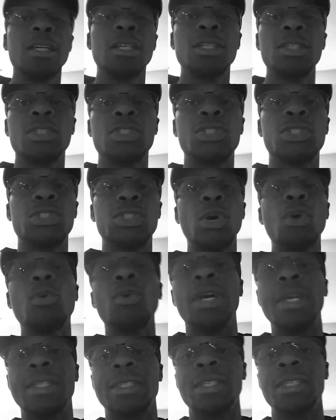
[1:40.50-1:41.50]
Stow
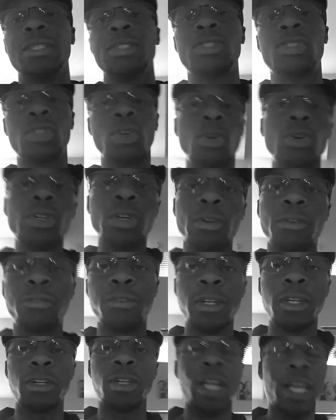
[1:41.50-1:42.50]
it. Stow your
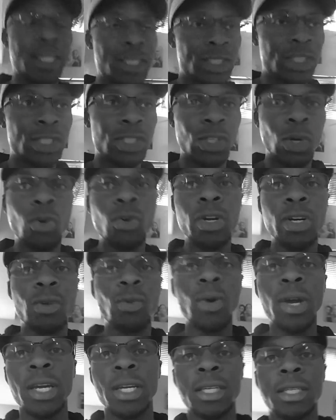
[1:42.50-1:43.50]
fear. Like stow it
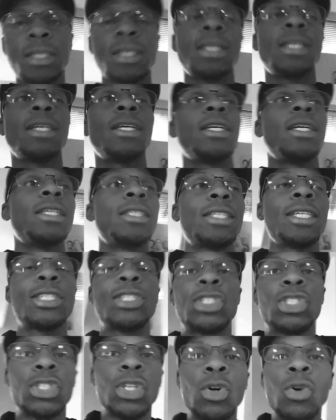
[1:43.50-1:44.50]
away. Just
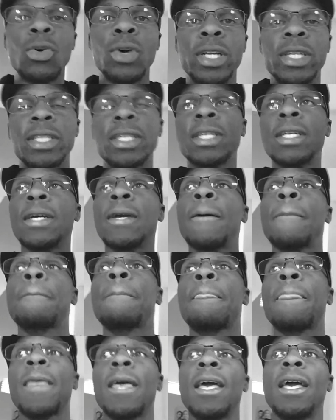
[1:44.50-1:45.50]
stow it."
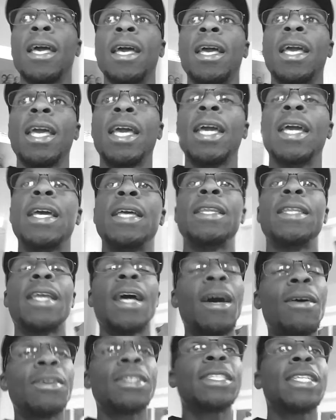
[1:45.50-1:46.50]
And
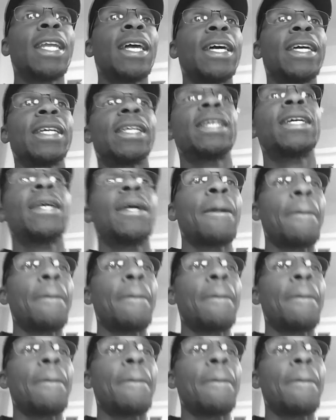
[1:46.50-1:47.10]
I was like,